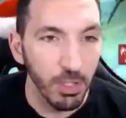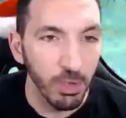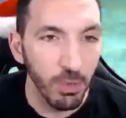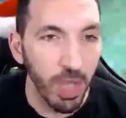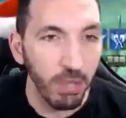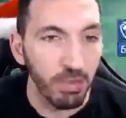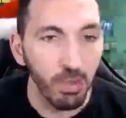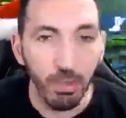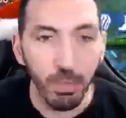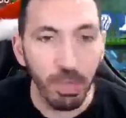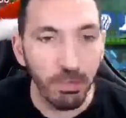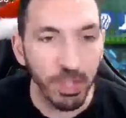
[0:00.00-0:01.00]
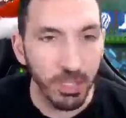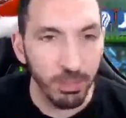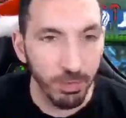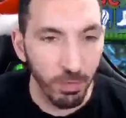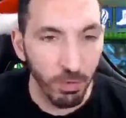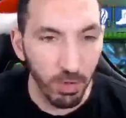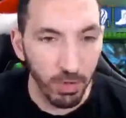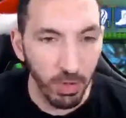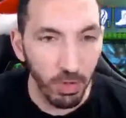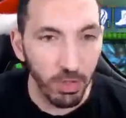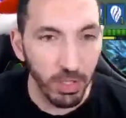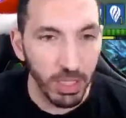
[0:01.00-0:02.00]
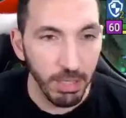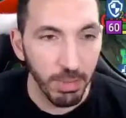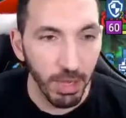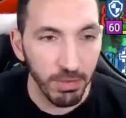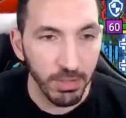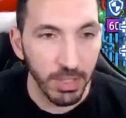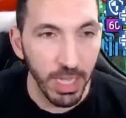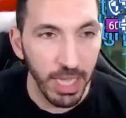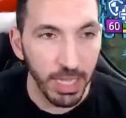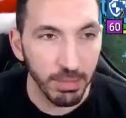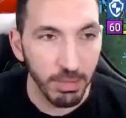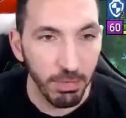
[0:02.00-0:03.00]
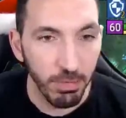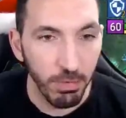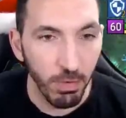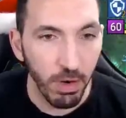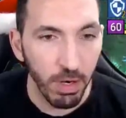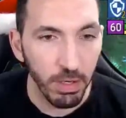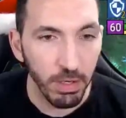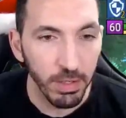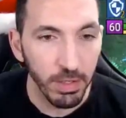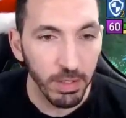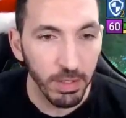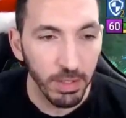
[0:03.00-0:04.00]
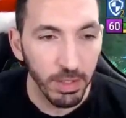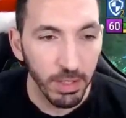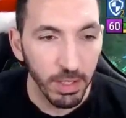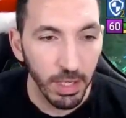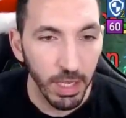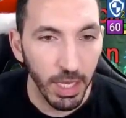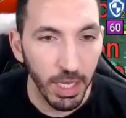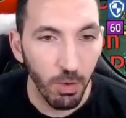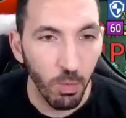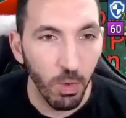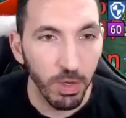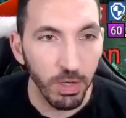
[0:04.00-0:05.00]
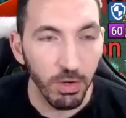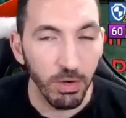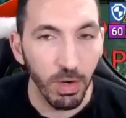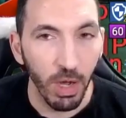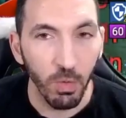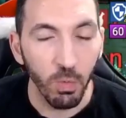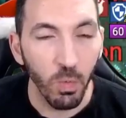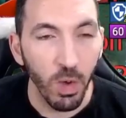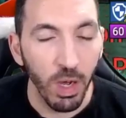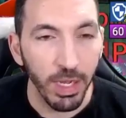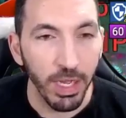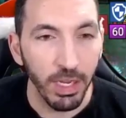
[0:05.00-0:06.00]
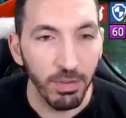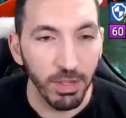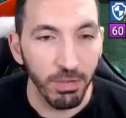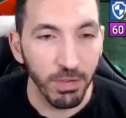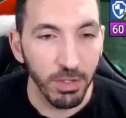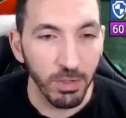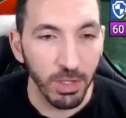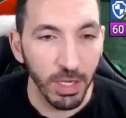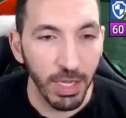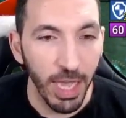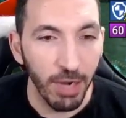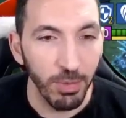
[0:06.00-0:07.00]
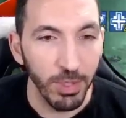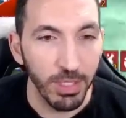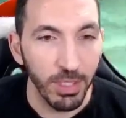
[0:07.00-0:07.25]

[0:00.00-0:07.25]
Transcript: So we have all the buffs as before, all the debuffs as before. And I wonder on what kind of difference. Can we